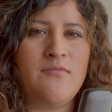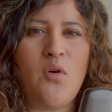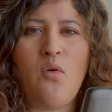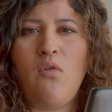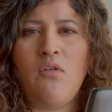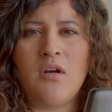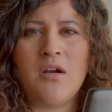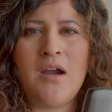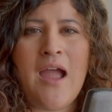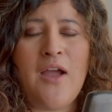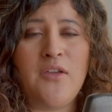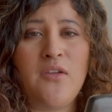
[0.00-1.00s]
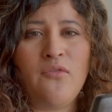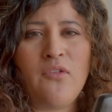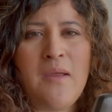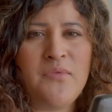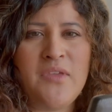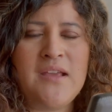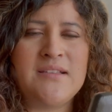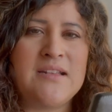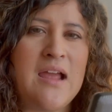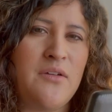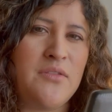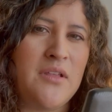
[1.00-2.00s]
or how you frame things
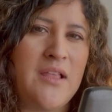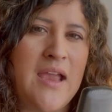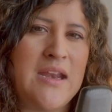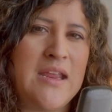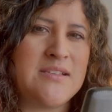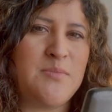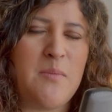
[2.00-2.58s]
and how the lighting is,